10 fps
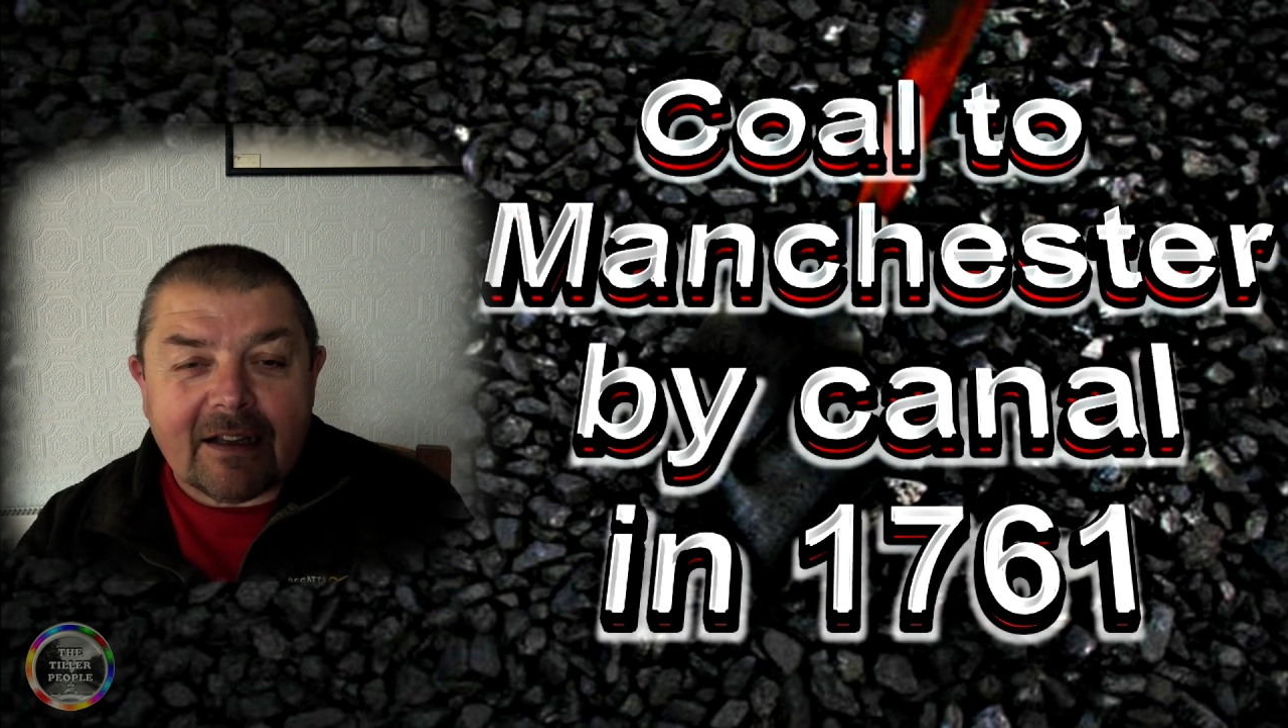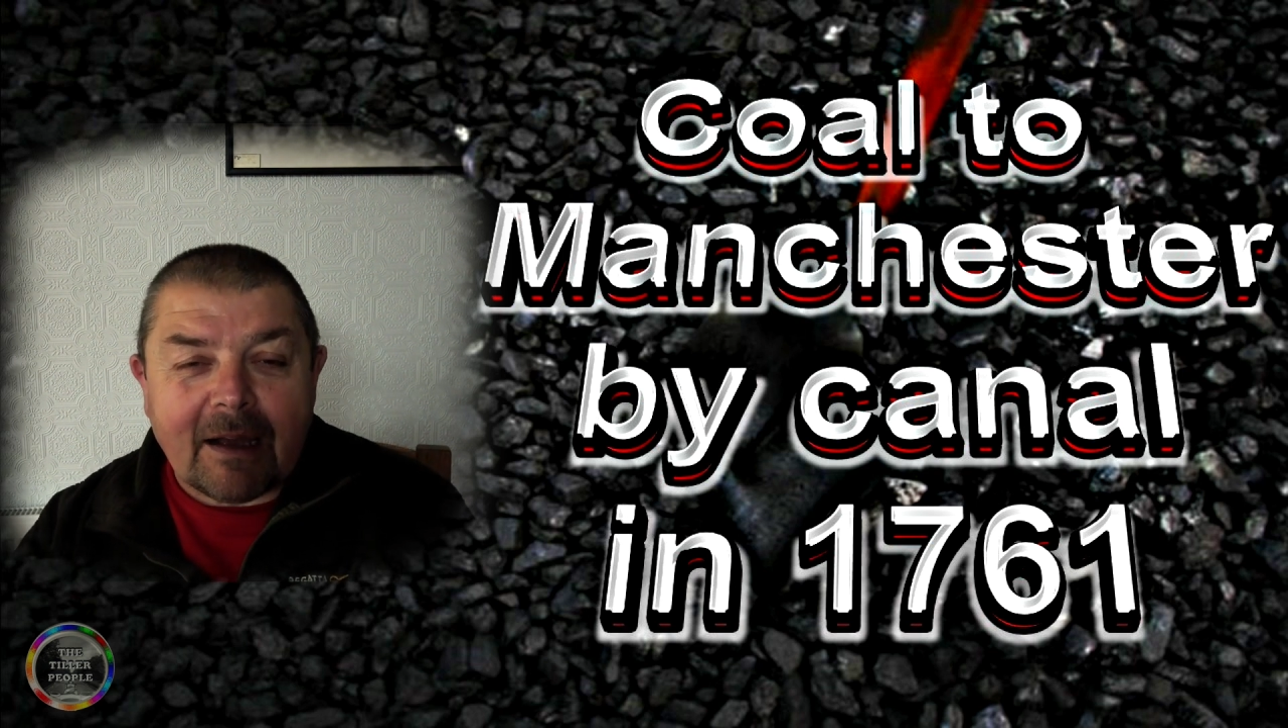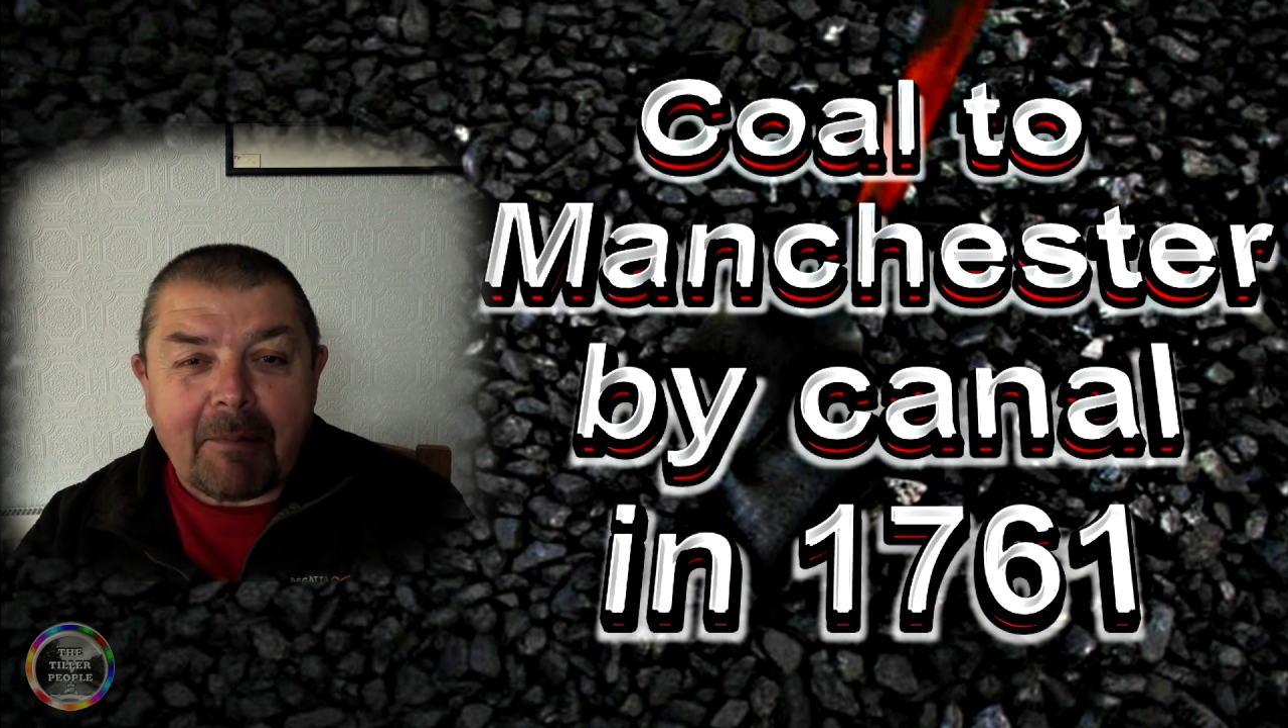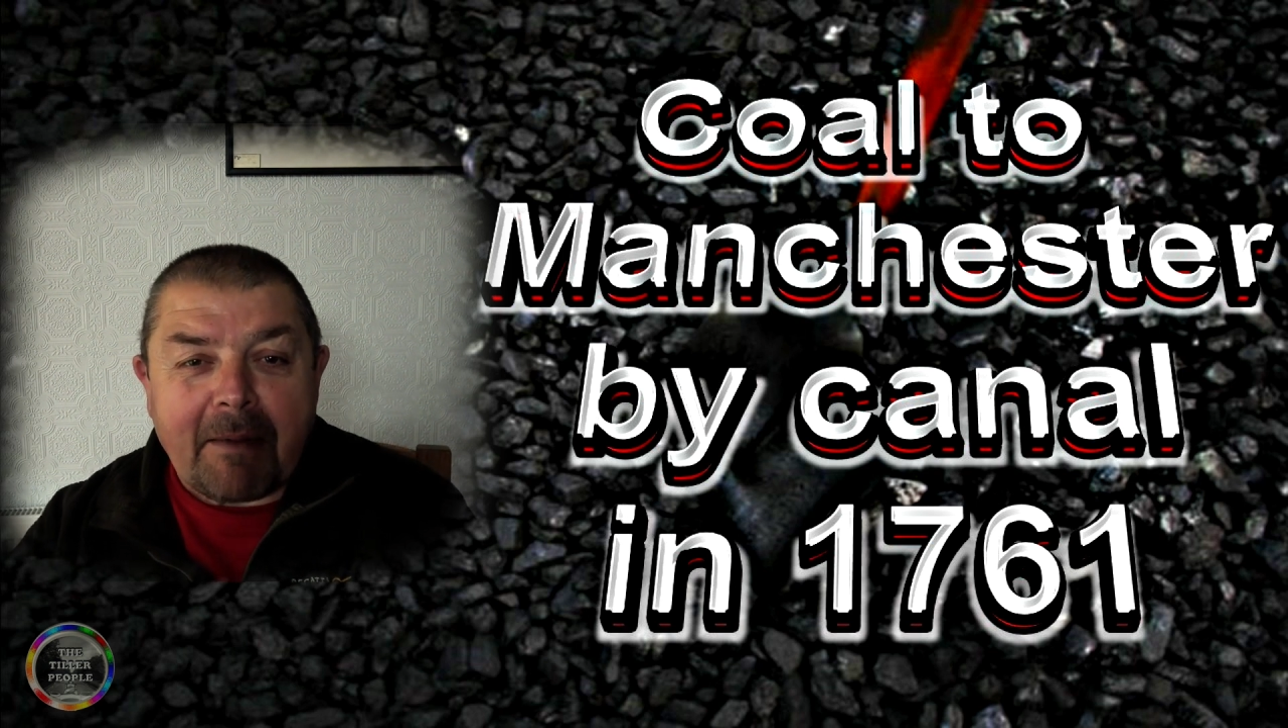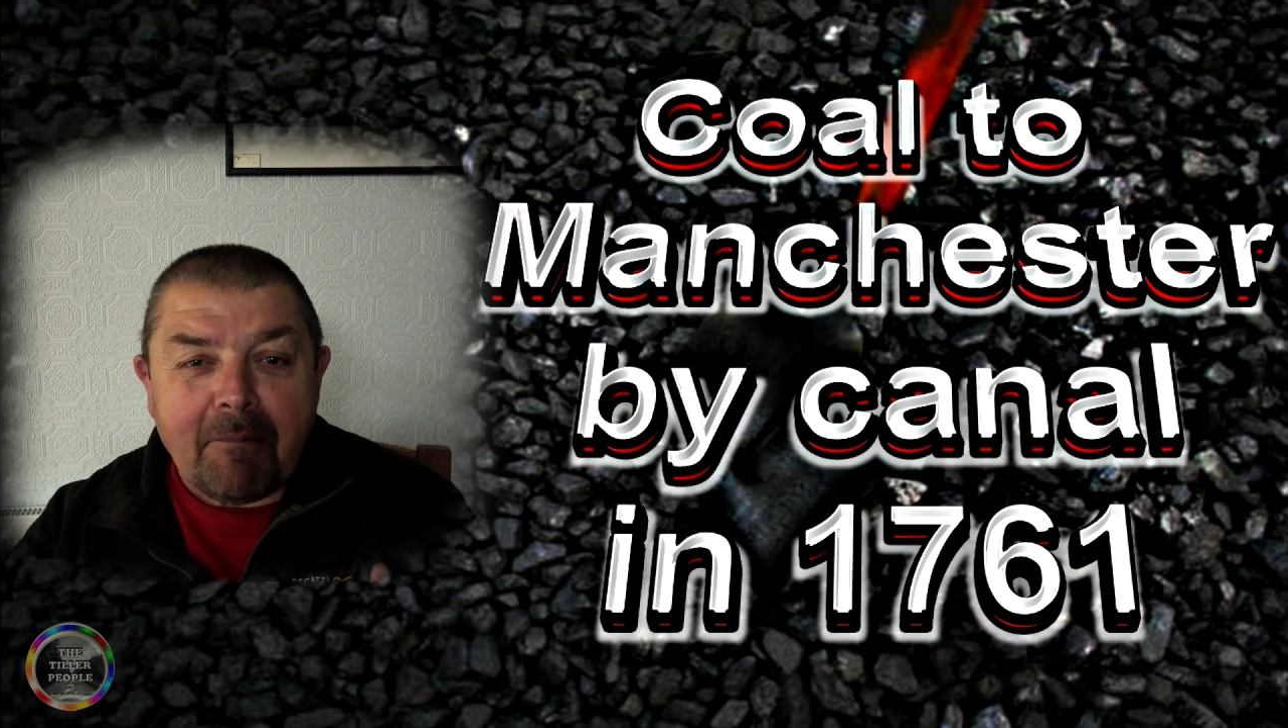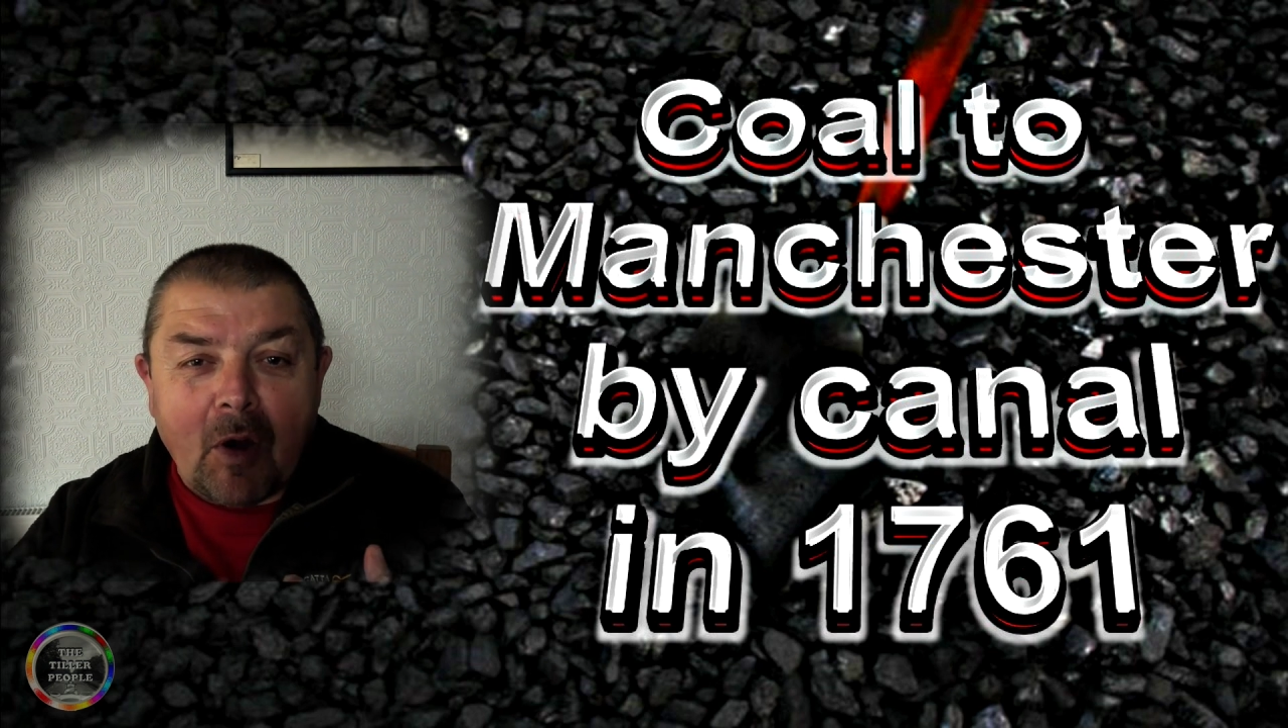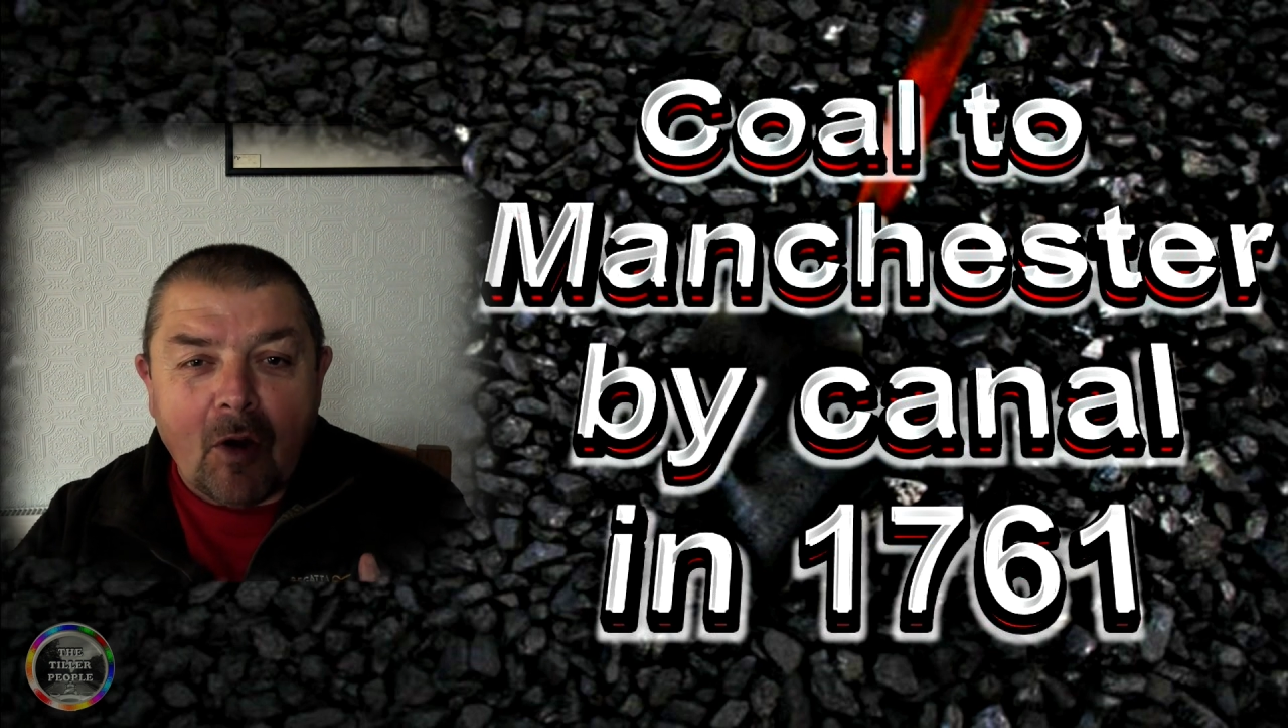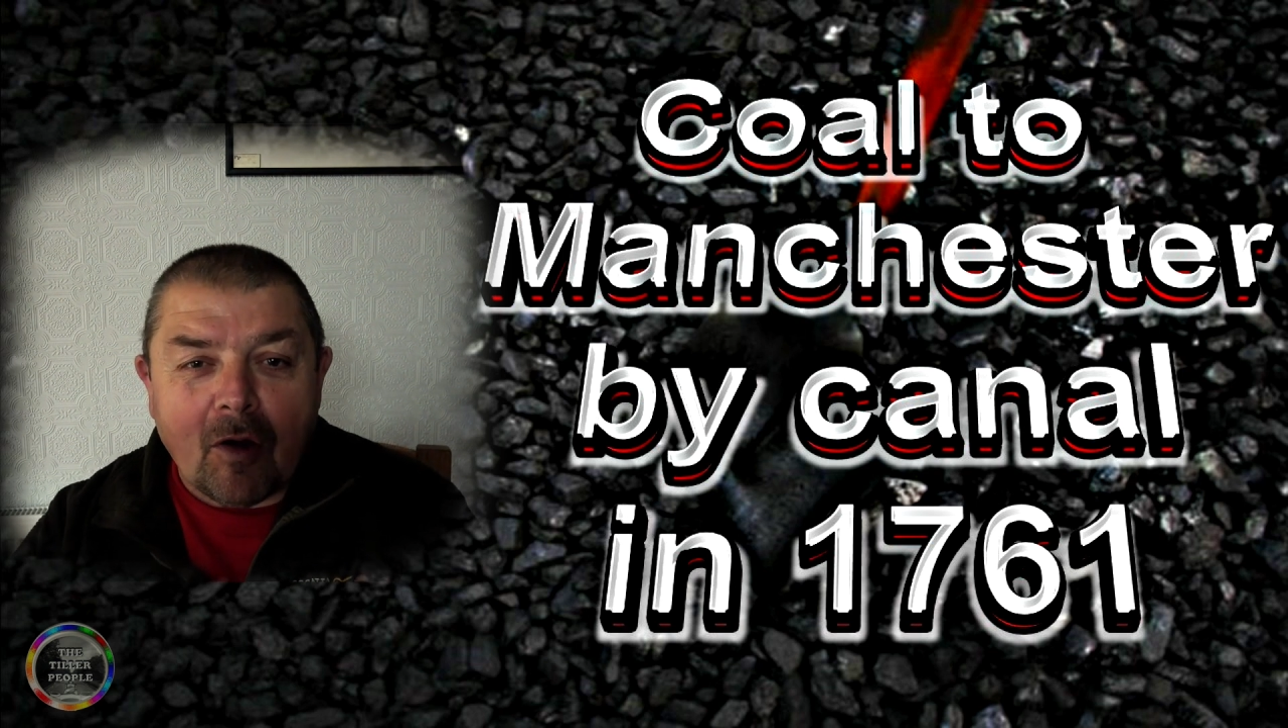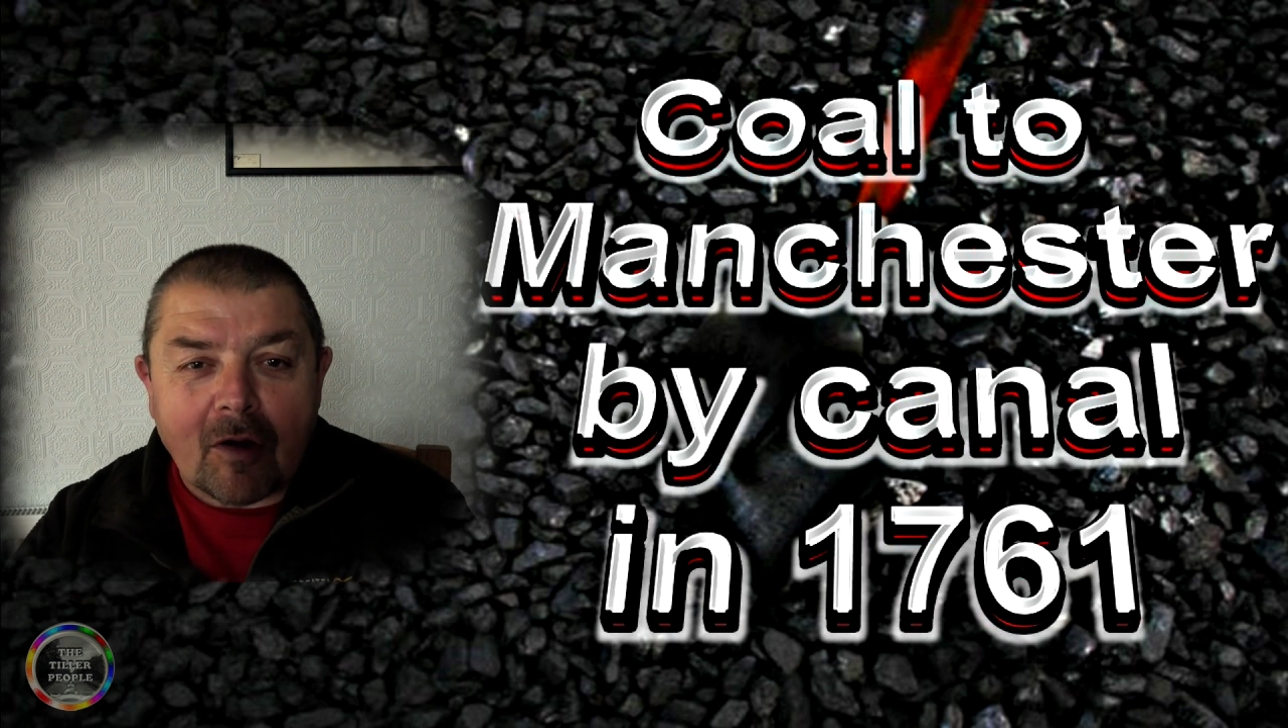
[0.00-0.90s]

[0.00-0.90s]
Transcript: a bit more